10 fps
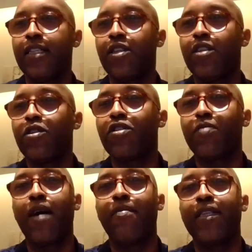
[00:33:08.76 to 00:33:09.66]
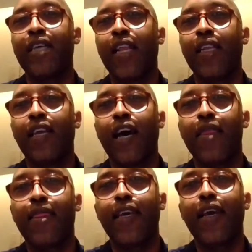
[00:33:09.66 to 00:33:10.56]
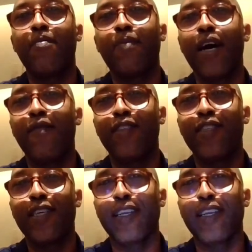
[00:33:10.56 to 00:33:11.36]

Dr. Mohamed, I think I'm having technical